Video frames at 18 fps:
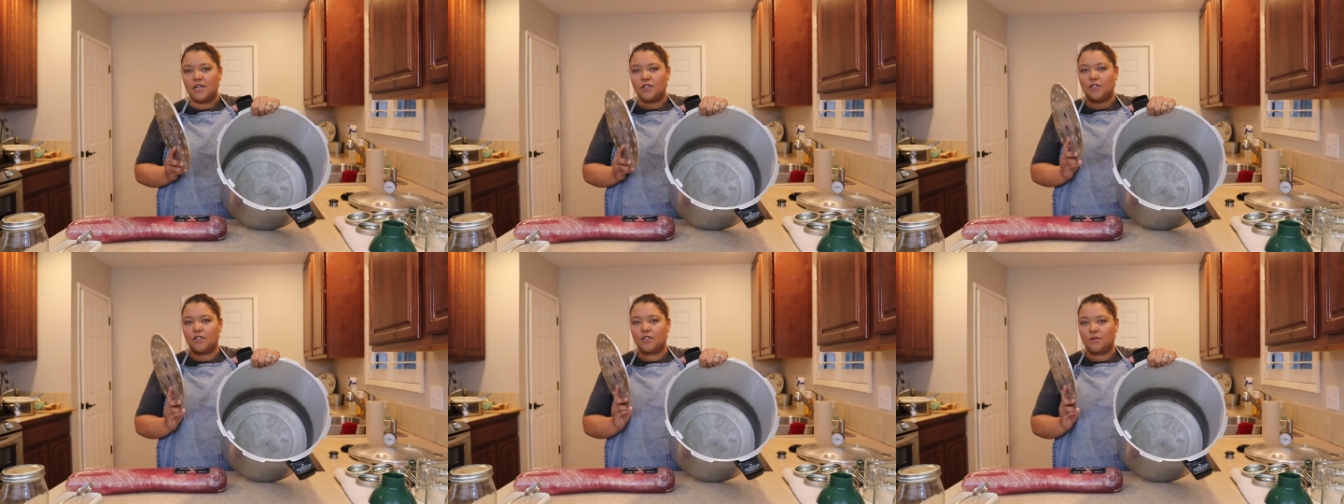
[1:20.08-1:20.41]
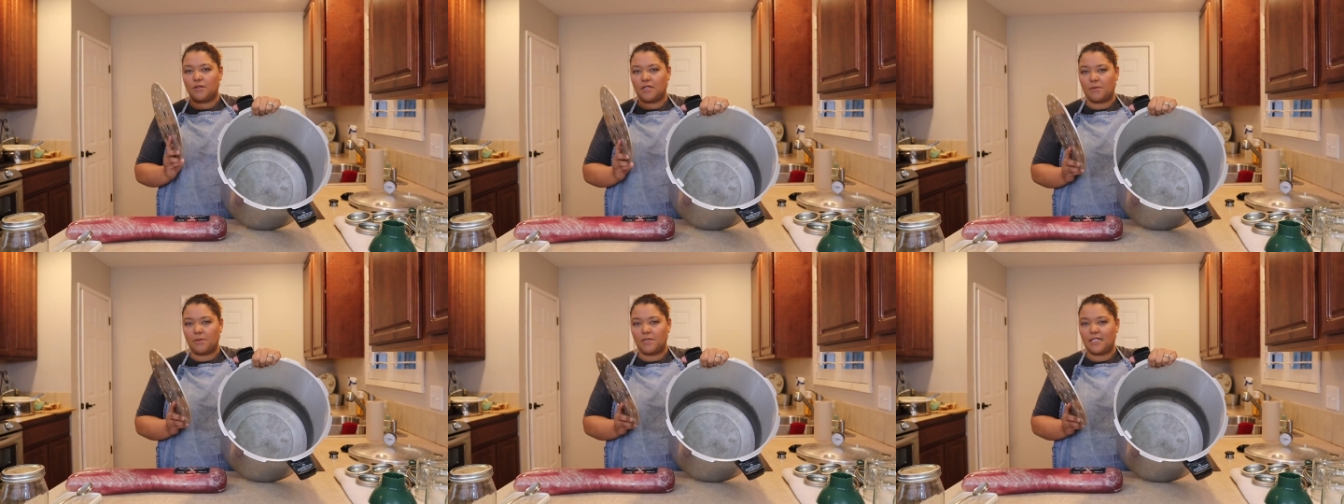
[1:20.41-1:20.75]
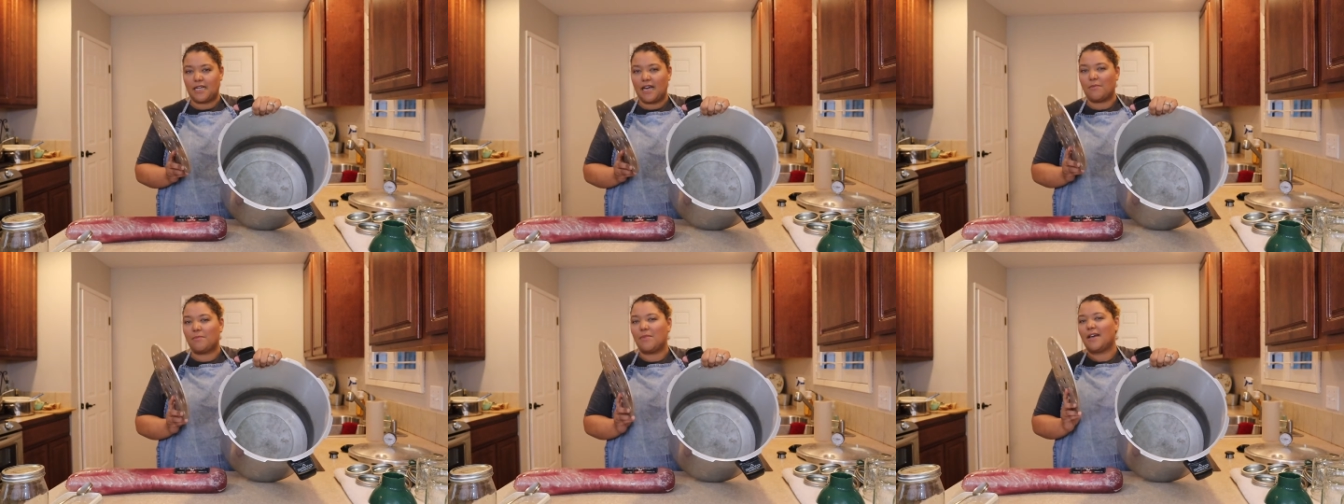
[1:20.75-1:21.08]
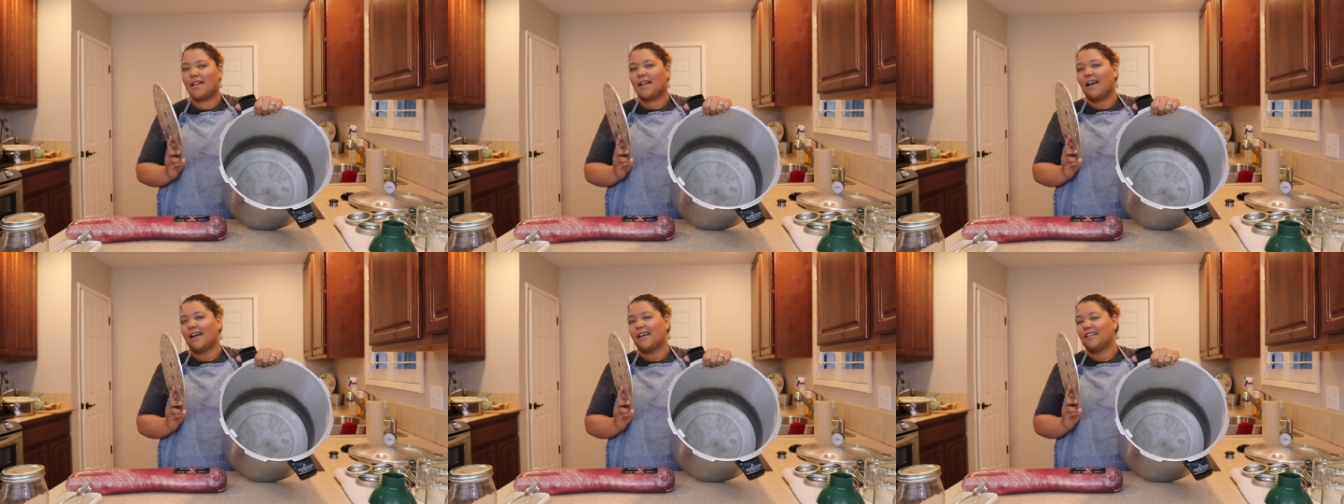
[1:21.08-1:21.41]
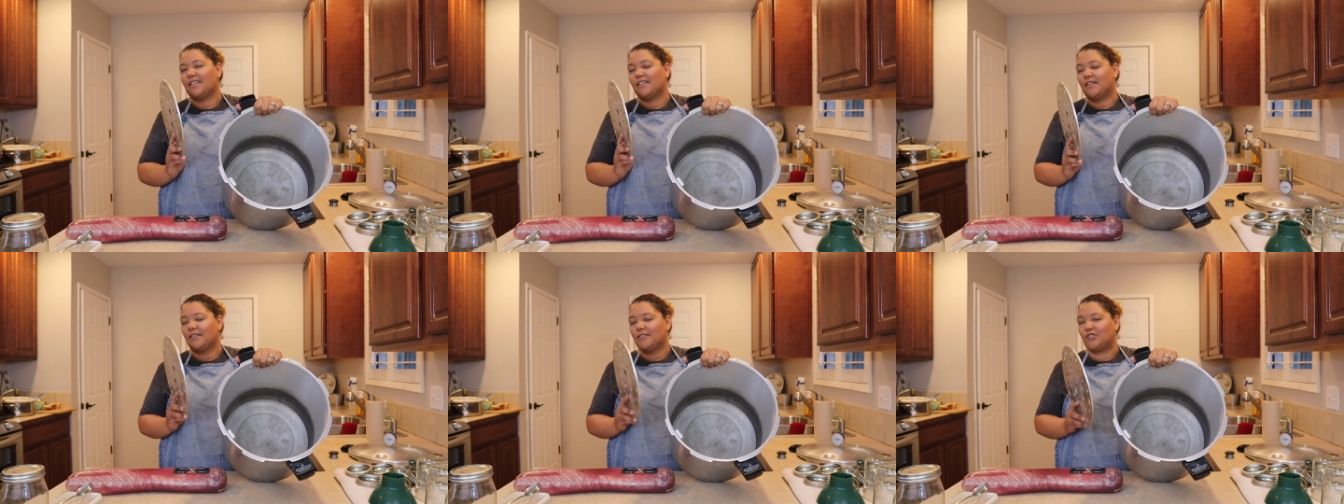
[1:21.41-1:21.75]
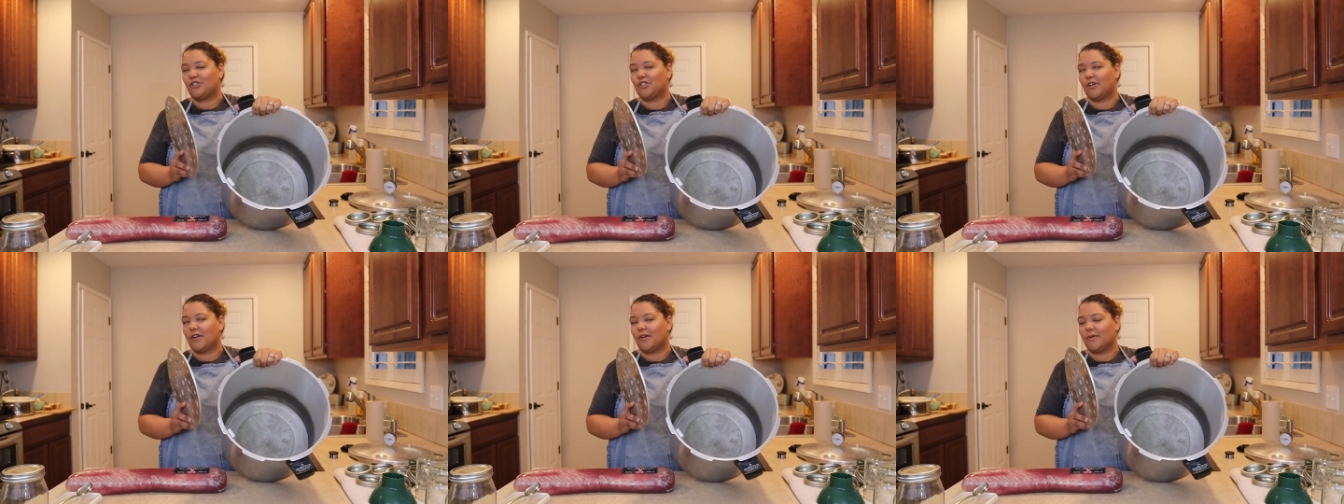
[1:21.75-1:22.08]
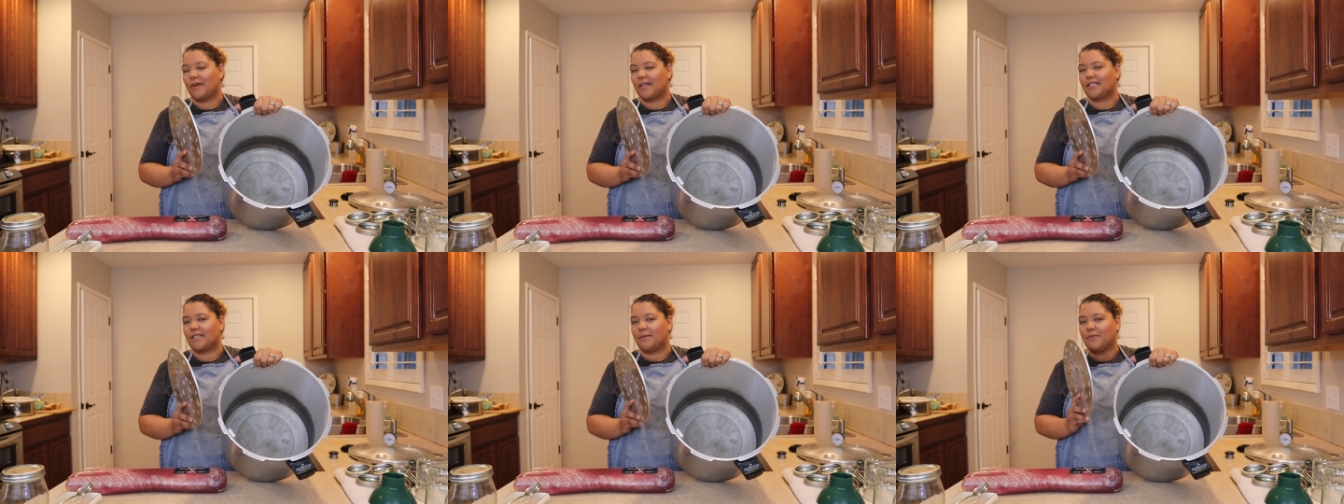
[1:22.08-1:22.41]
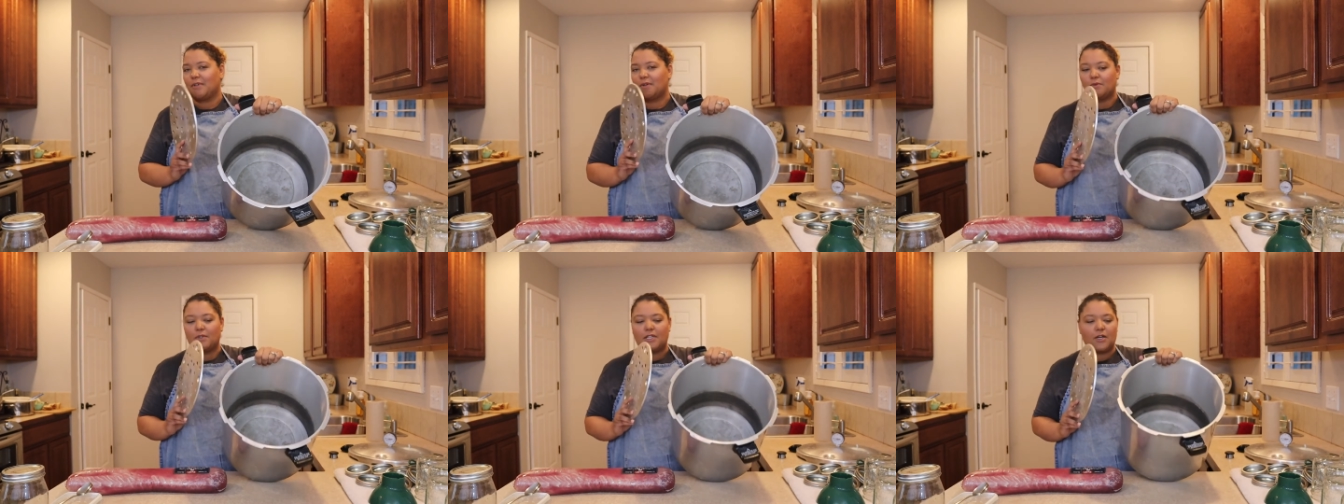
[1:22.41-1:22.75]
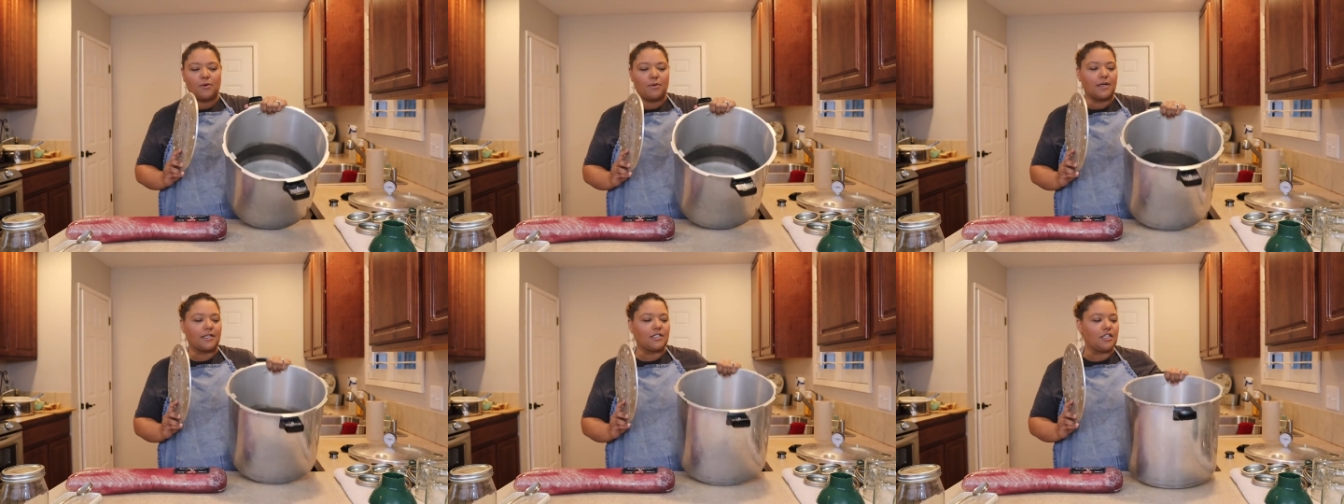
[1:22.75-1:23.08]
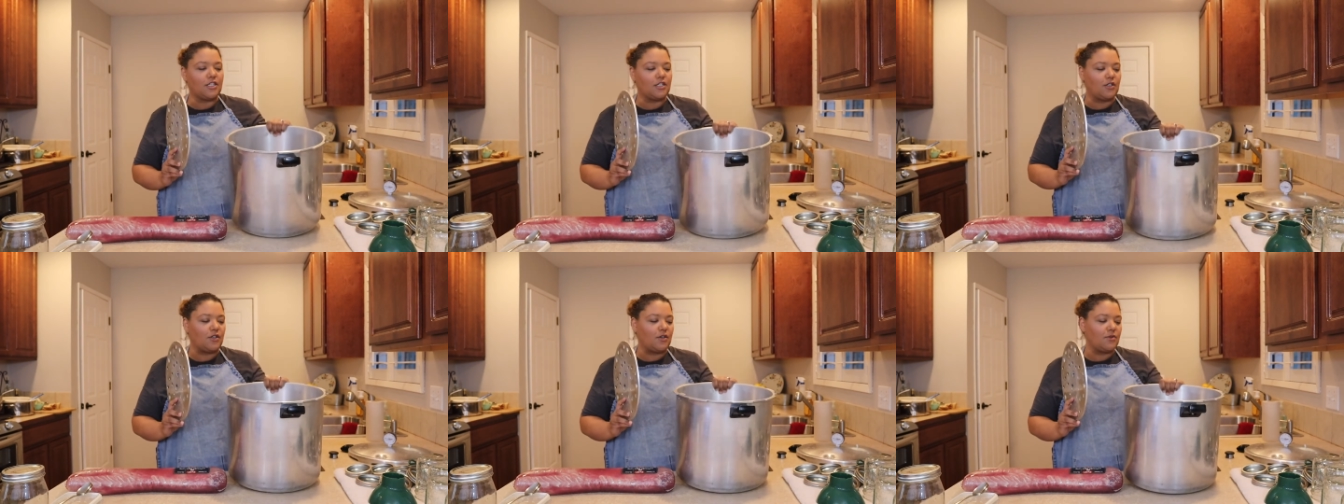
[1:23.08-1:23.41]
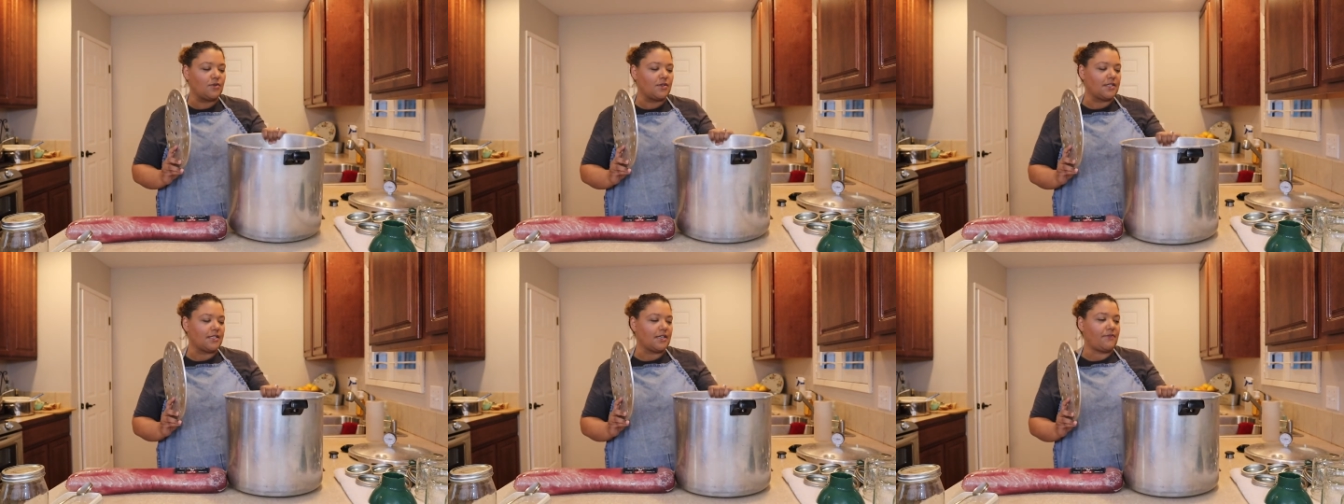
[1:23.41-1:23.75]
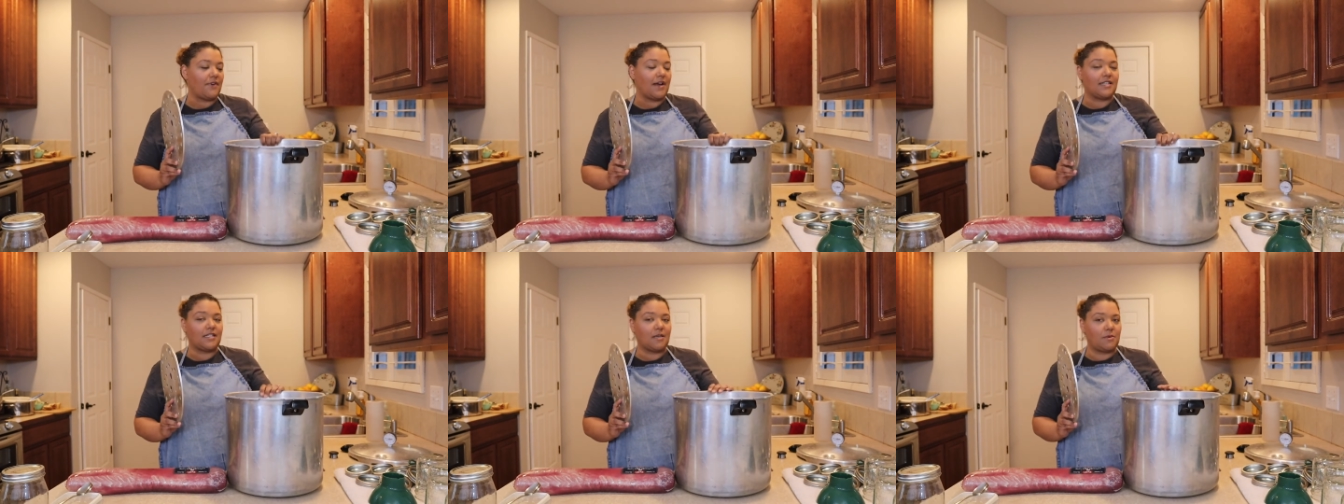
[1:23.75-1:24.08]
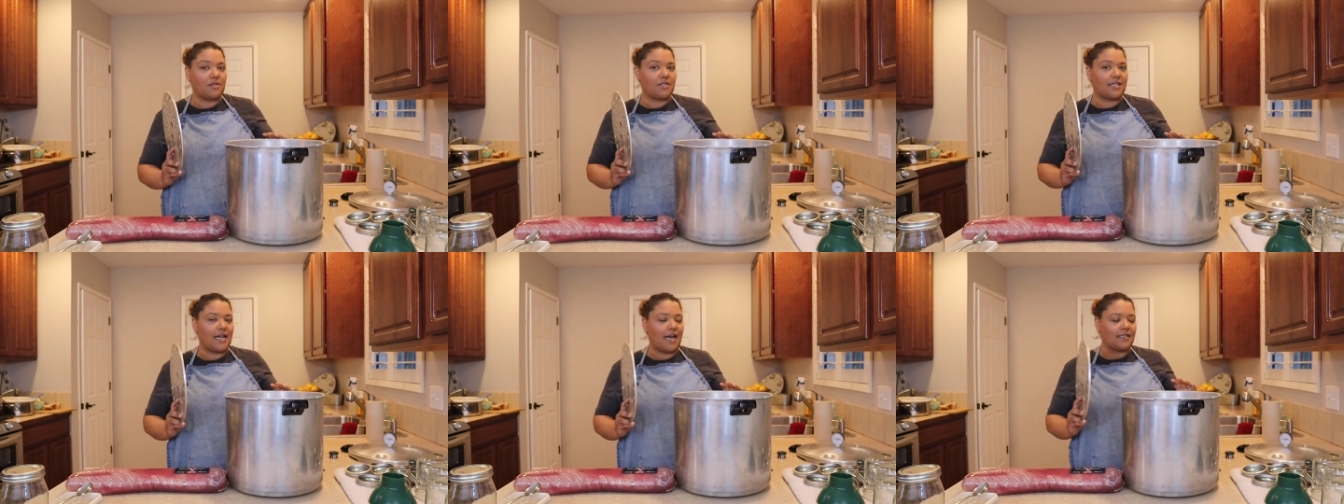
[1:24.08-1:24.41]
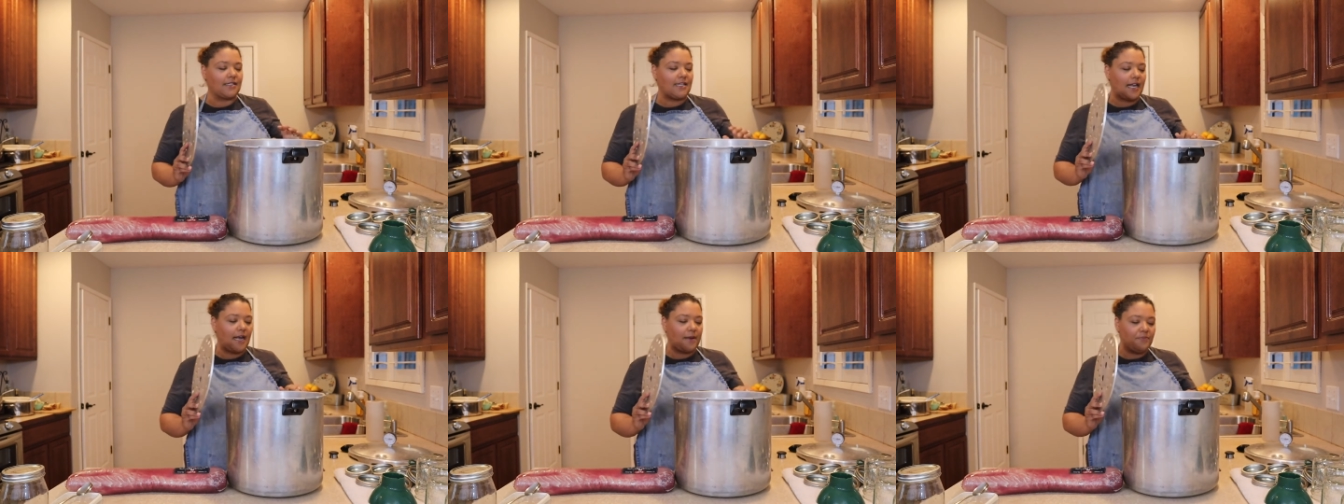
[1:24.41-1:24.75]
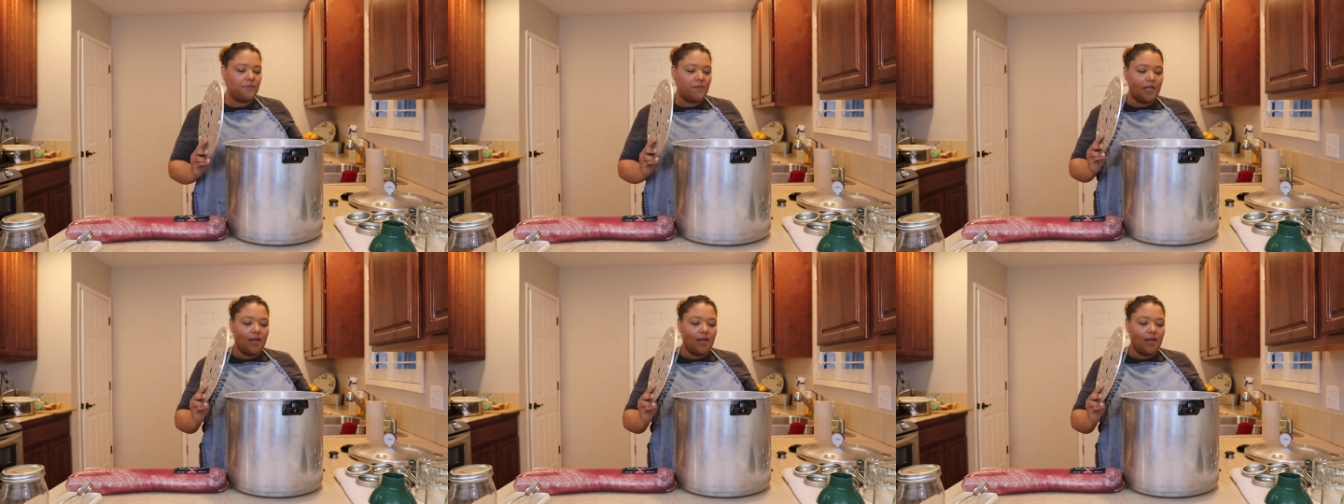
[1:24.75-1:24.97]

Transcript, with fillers: to do a double stack, but I can jury rig something really quick to use if I double stack today.